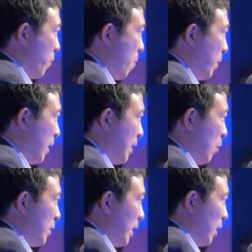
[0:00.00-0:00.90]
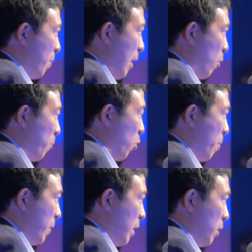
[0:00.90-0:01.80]
because I was thinking about what brought
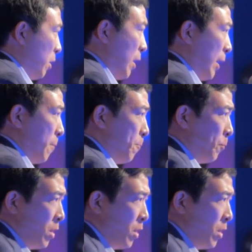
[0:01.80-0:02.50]
me here tonight.